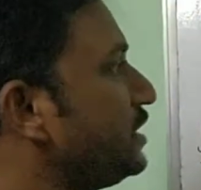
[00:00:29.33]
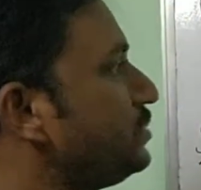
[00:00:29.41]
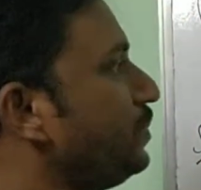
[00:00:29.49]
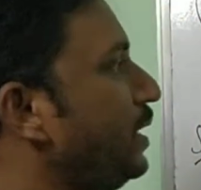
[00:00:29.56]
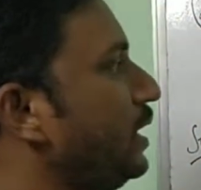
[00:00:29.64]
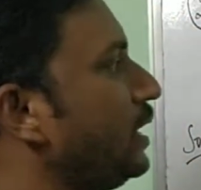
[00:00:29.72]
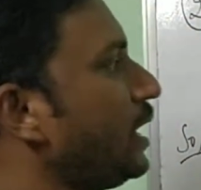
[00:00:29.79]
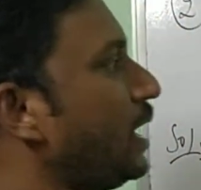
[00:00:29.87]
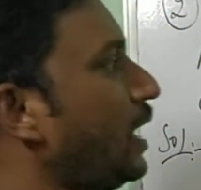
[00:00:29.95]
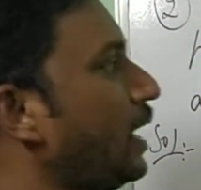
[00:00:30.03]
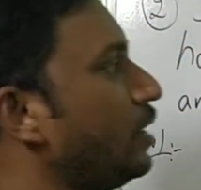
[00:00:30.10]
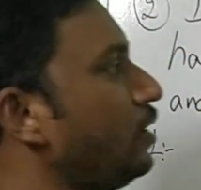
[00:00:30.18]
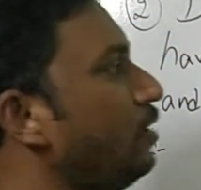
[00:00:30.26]
making an
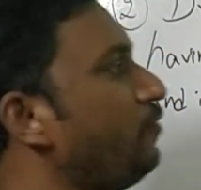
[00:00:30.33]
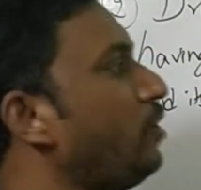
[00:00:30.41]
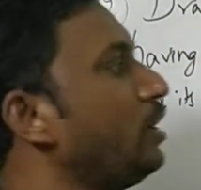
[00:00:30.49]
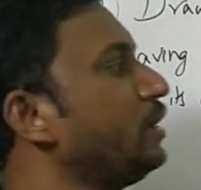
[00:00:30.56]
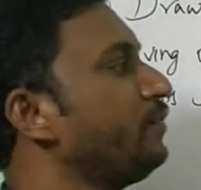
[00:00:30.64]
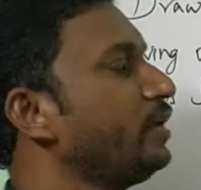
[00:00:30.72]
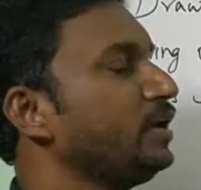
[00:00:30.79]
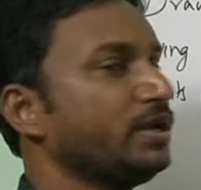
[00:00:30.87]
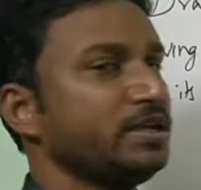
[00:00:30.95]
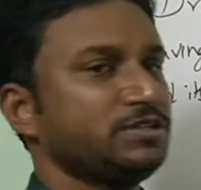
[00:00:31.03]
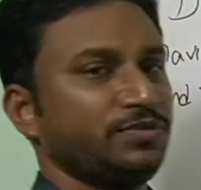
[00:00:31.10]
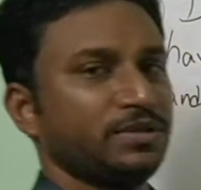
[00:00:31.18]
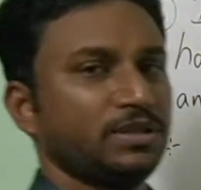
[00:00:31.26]
angle of 45
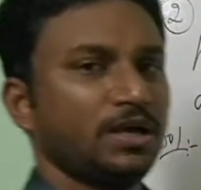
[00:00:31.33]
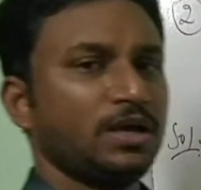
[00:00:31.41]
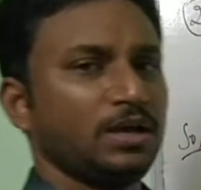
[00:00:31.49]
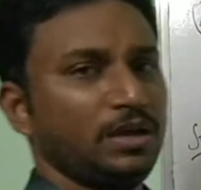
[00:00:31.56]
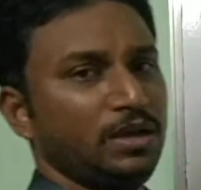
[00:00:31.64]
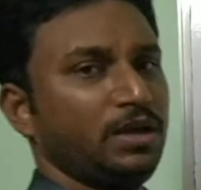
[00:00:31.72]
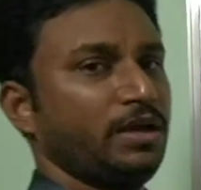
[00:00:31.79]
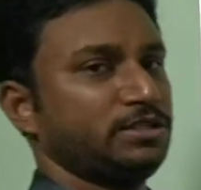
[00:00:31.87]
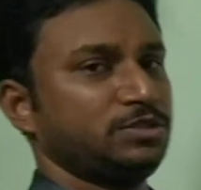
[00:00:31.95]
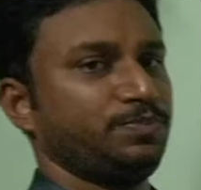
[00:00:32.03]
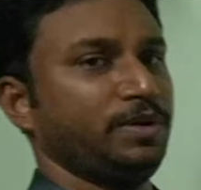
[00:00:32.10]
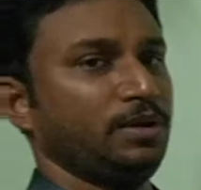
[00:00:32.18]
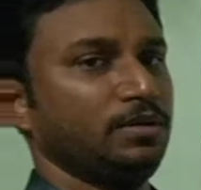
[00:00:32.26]
degrees with the
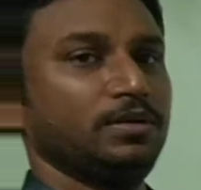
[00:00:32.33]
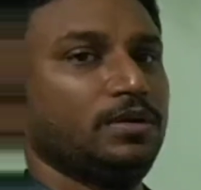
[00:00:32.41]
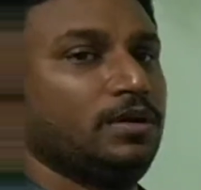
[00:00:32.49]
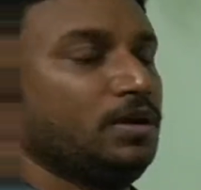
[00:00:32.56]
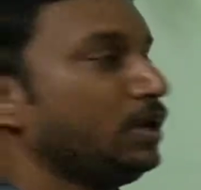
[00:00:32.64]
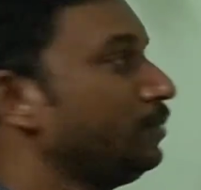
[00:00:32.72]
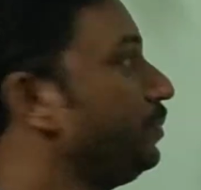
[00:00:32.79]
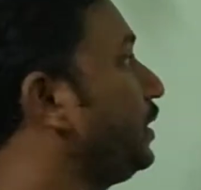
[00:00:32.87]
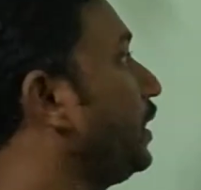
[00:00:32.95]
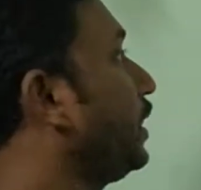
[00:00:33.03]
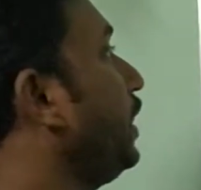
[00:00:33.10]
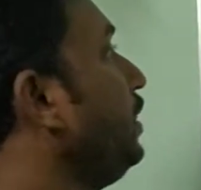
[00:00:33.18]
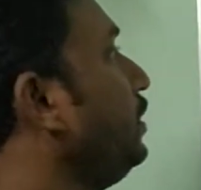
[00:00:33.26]
HP. Repeat
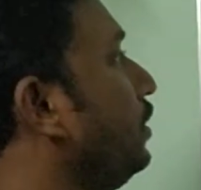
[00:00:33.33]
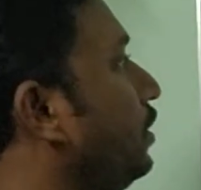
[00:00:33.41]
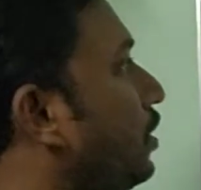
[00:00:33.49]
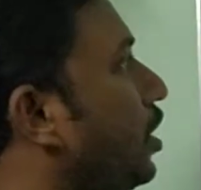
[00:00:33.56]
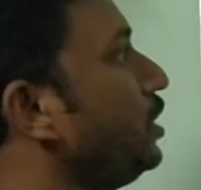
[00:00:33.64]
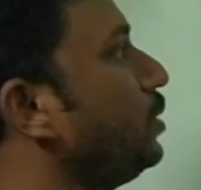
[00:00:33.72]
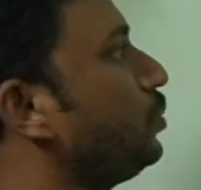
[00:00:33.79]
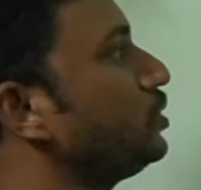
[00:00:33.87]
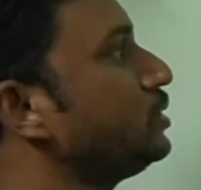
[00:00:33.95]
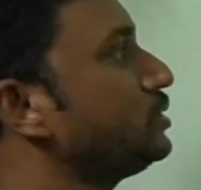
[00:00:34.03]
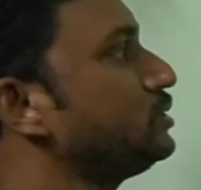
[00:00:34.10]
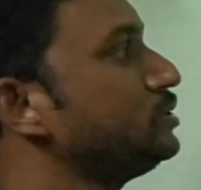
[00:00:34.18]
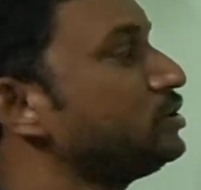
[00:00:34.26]
again, draw the
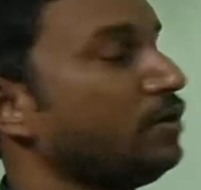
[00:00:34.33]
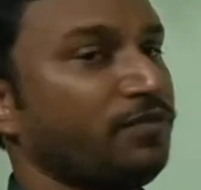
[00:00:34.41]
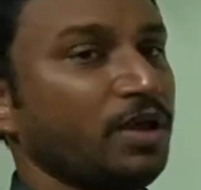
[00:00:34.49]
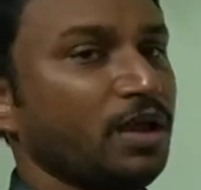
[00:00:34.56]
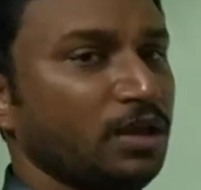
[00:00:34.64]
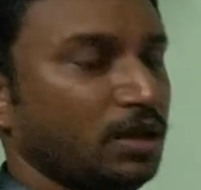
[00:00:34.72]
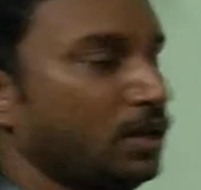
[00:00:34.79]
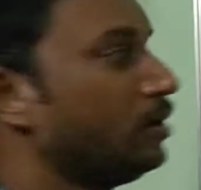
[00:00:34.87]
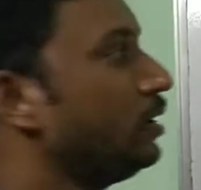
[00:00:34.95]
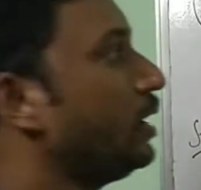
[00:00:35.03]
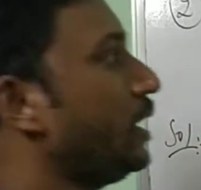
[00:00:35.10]
projections of a regular